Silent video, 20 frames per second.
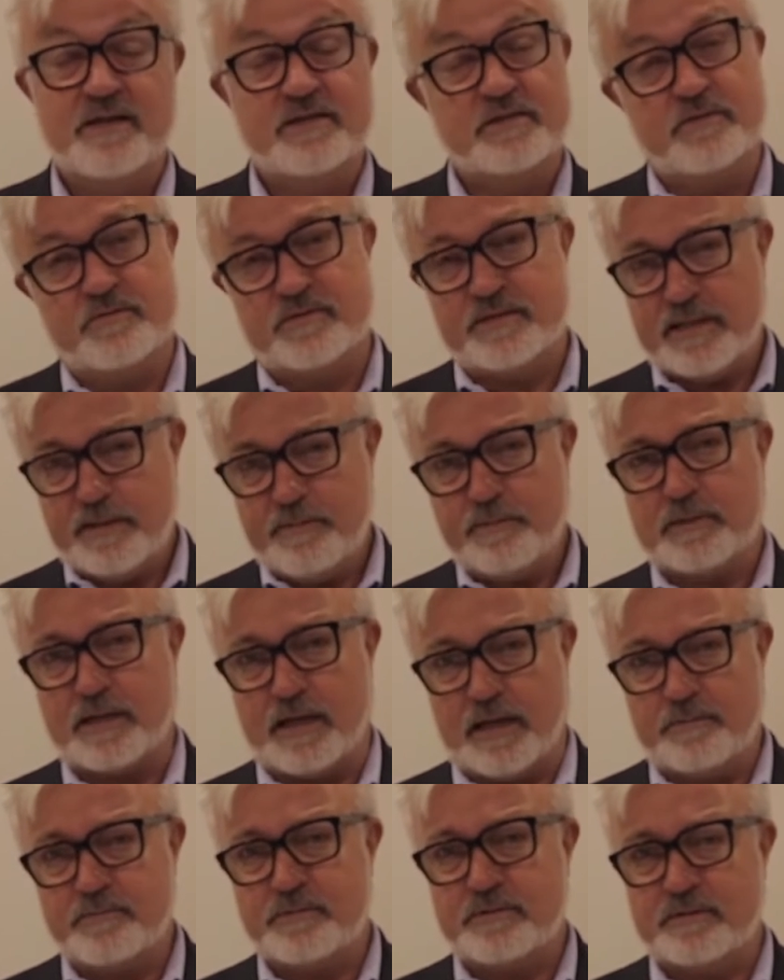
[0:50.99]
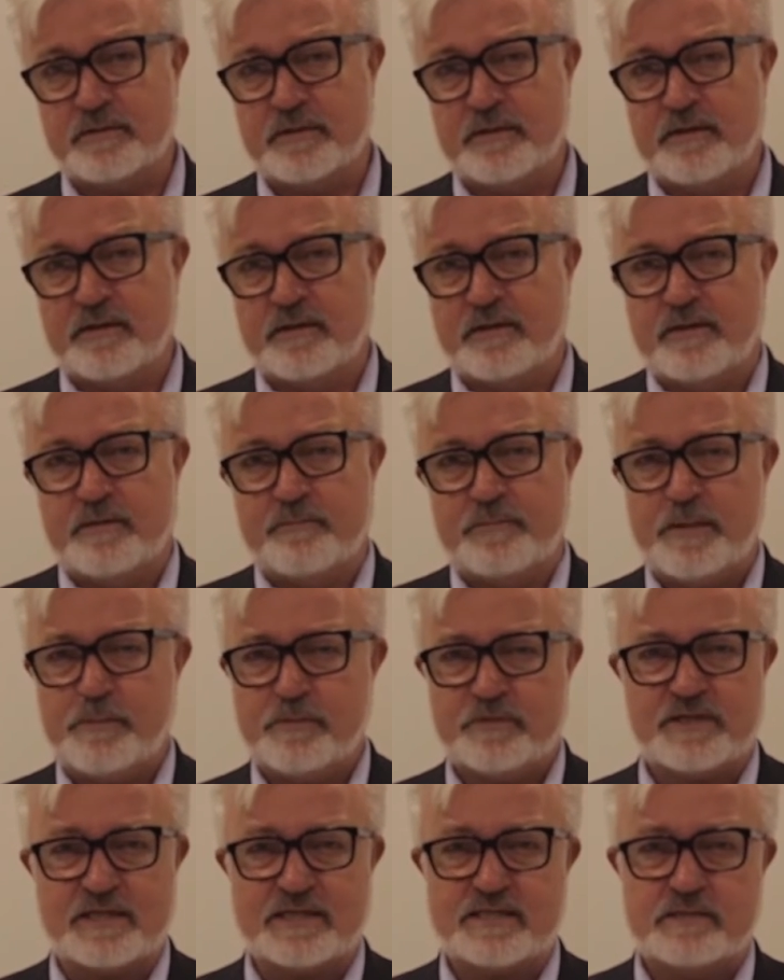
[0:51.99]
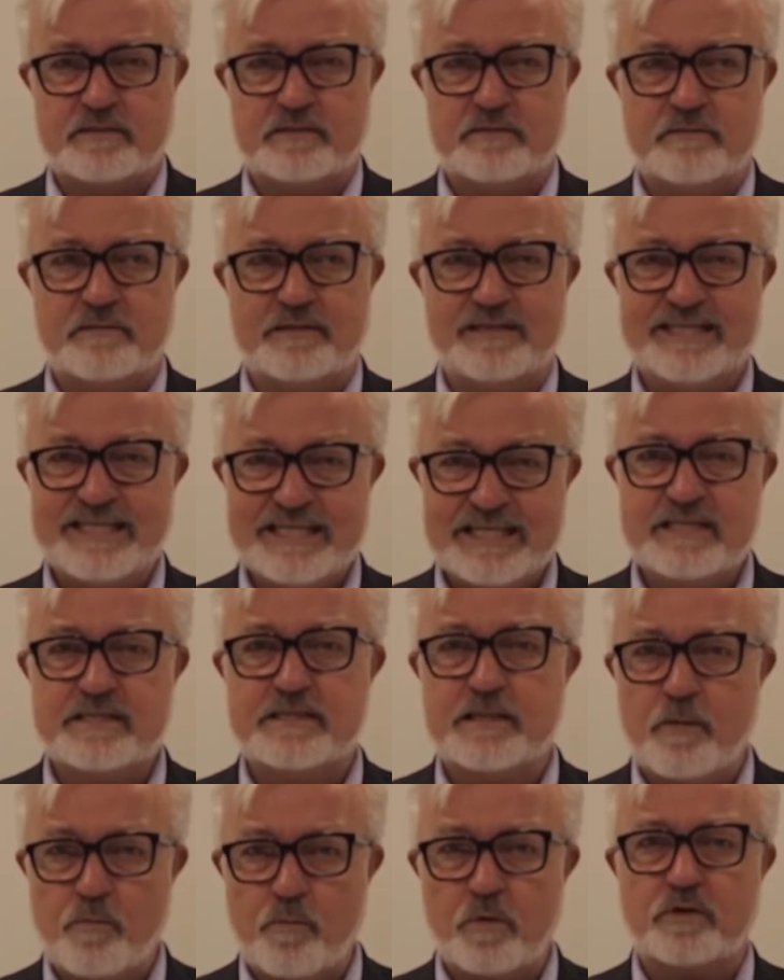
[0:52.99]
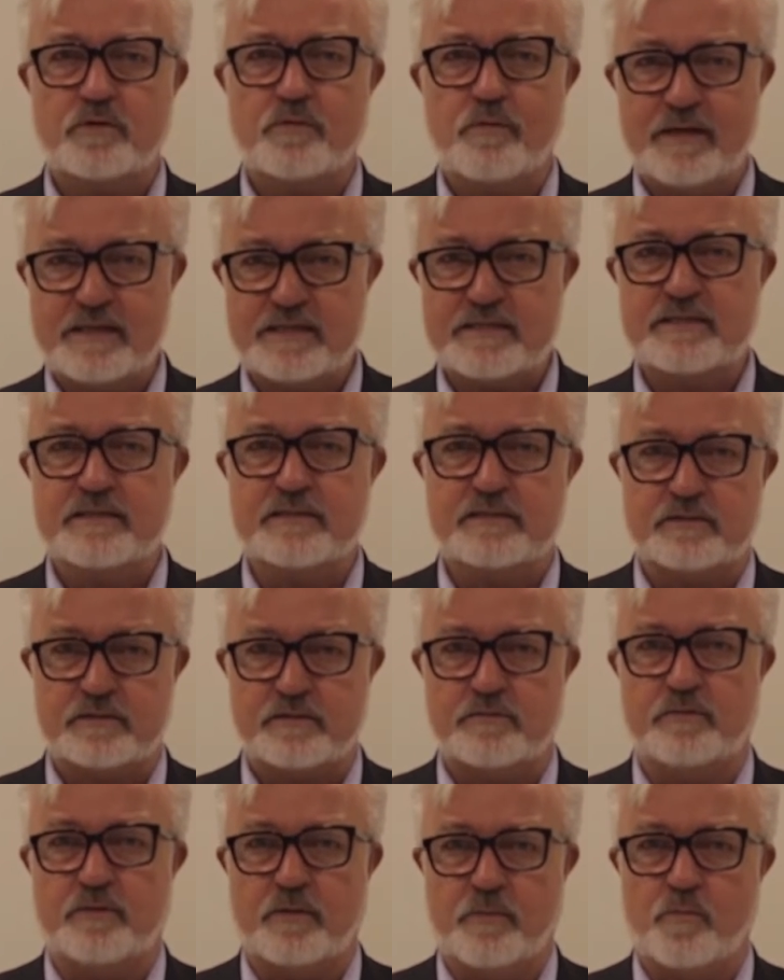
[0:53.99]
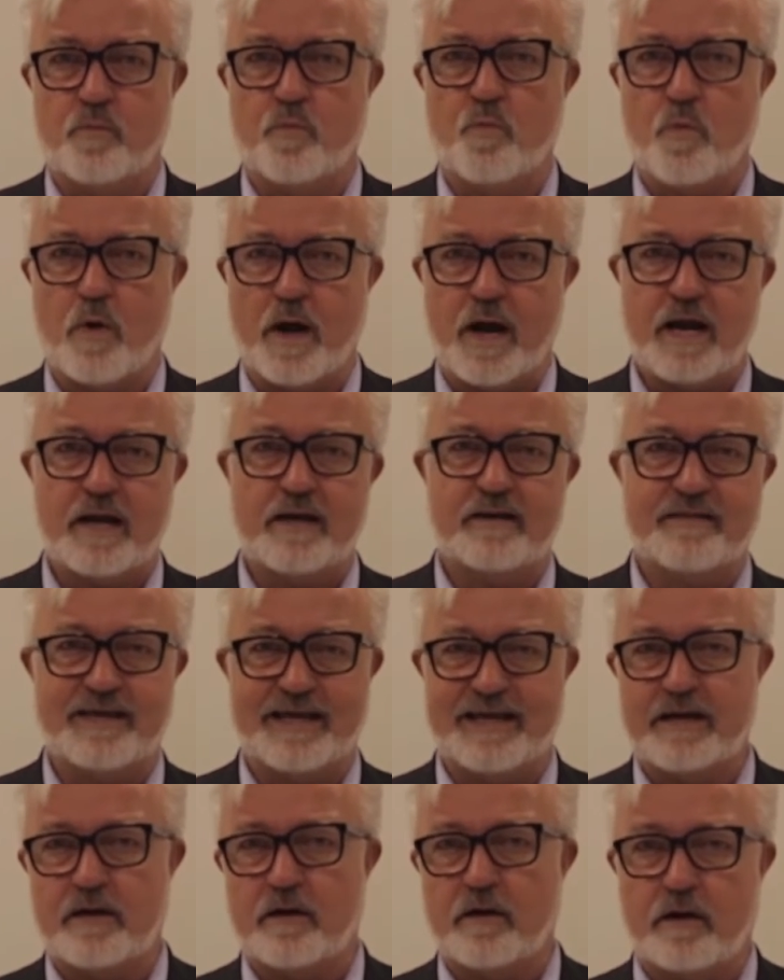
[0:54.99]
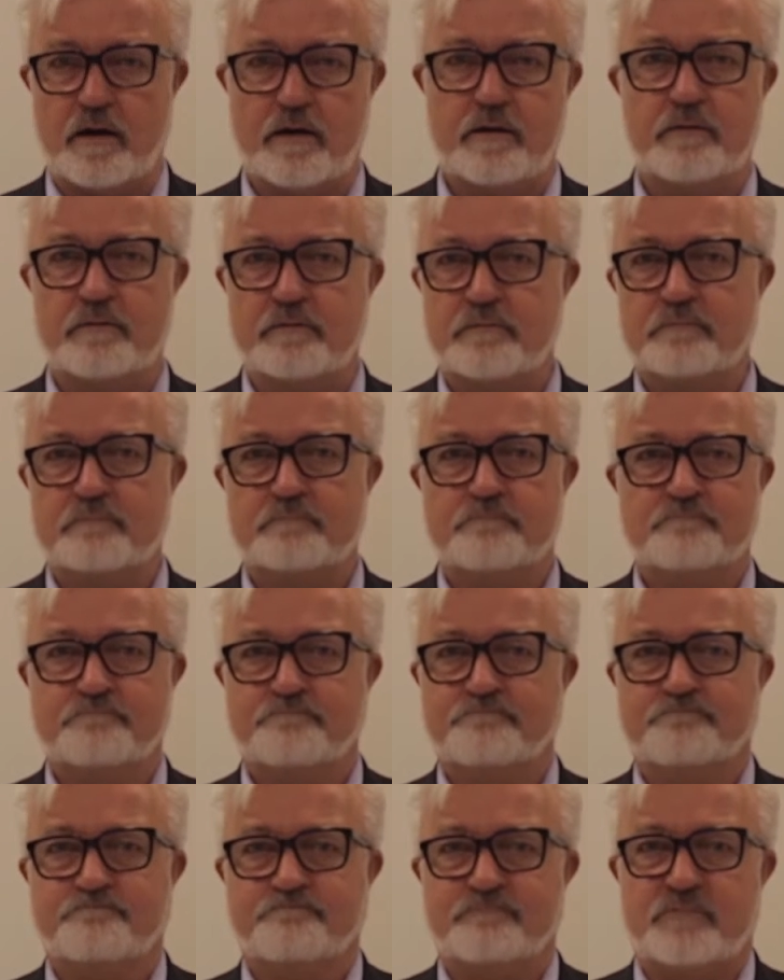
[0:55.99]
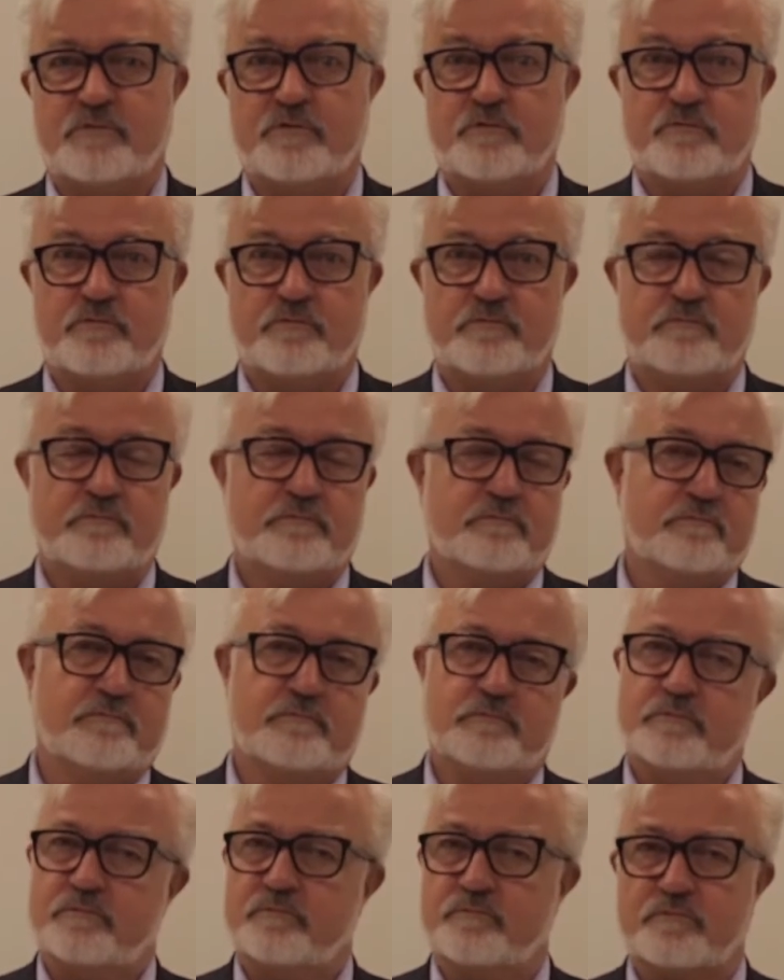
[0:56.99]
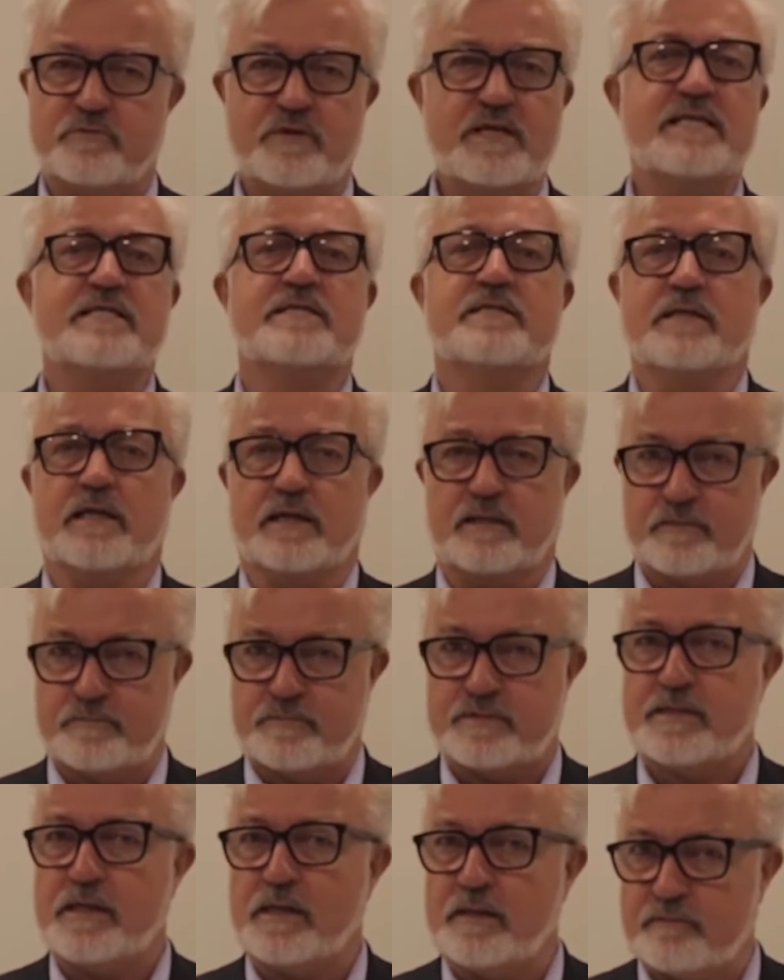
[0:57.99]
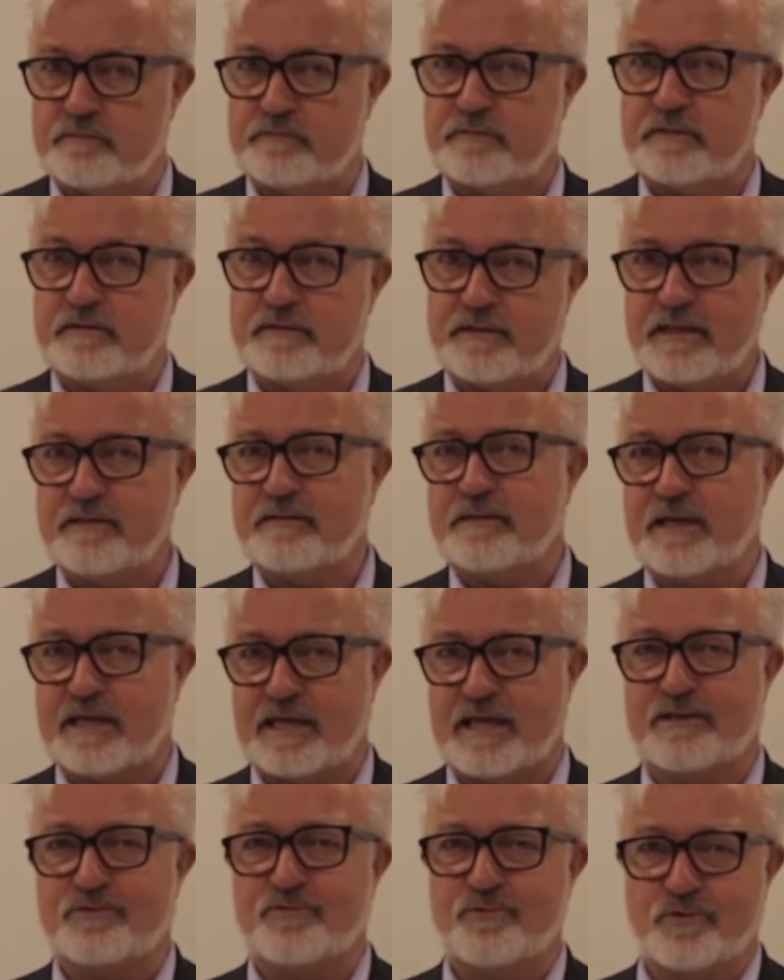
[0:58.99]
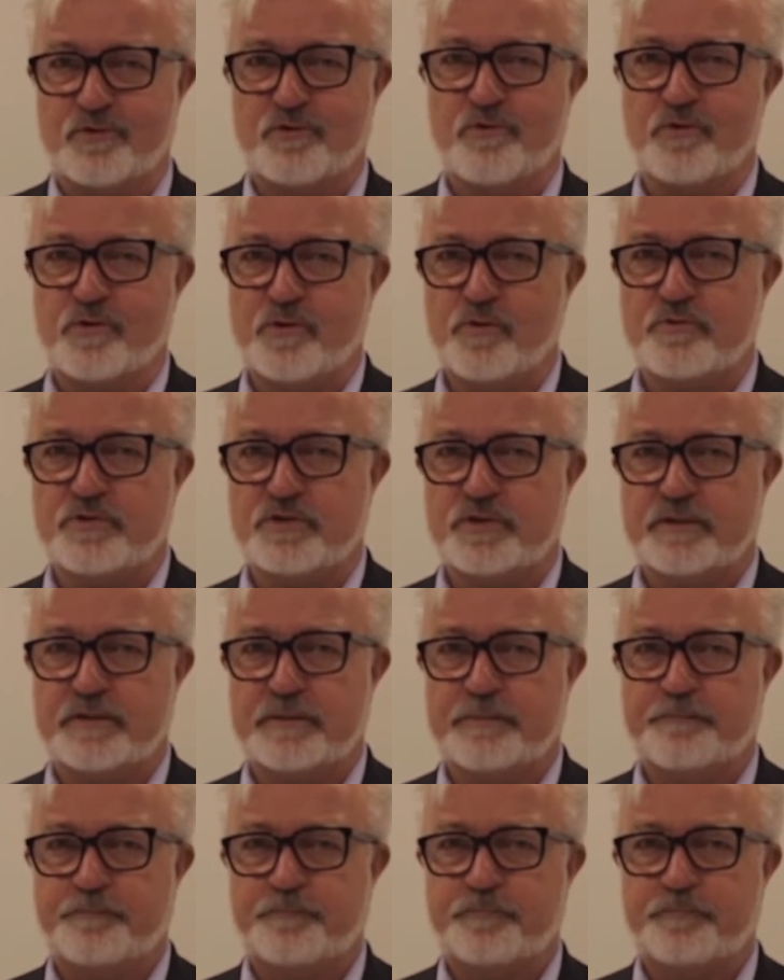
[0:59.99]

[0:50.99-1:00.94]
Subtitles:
So sometimes people just need someone to listen to them while they are reasoning themselves, and then they get to the conclusion.